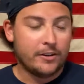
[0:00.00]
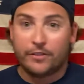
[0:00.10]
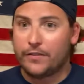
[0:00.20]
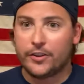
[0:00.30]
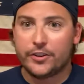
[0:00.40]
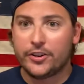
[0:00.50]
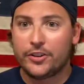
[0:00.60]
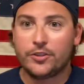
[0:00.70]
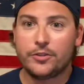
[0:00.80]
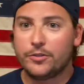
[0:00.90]
further
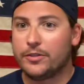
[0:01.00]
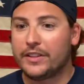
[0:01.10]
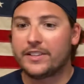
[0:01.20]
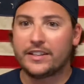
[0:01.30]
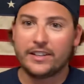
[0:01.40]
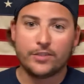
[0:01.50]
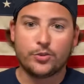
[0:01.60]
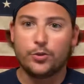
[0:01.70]
ado, let's get into